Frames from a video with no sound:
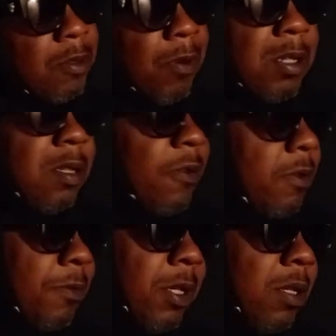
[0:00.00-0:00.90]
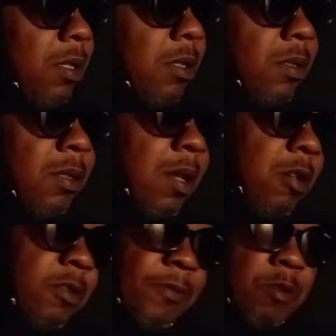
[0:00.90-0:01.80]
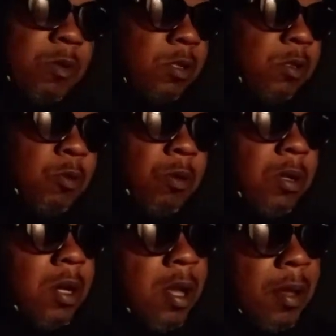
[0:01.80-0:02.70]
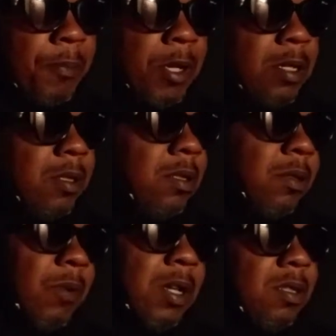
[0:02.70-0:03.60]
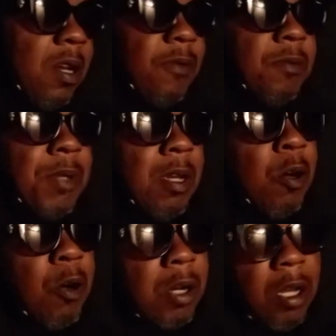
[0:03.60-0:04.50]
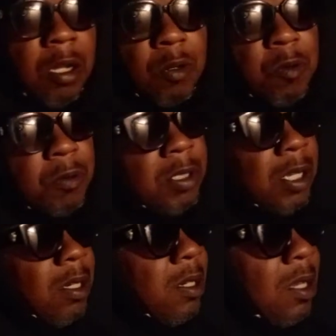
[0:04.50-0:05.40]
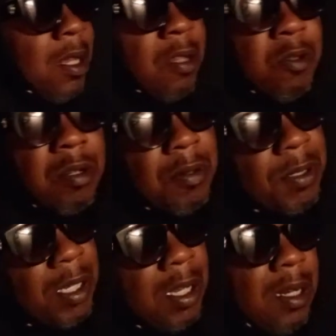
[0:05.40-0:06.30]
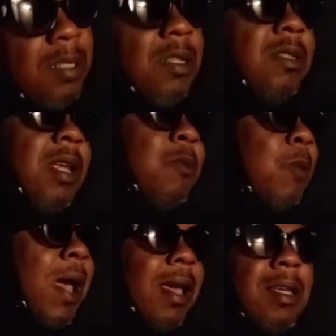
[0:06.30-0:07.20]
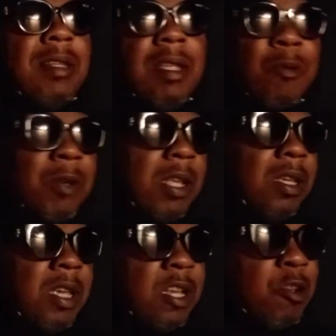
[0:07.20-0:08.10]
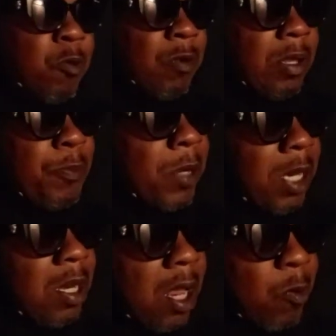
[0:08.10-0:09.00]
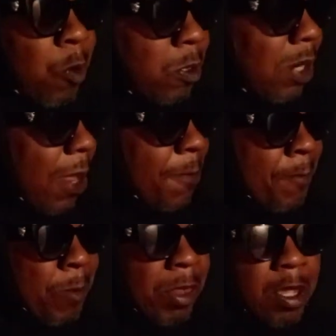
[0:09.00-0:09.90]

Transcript: but the rest of them, man. I used to fuck with Couture, but the rest of them, they all clones, and you know what I'm saying. They just they whack, and then when they don't really put in their work, like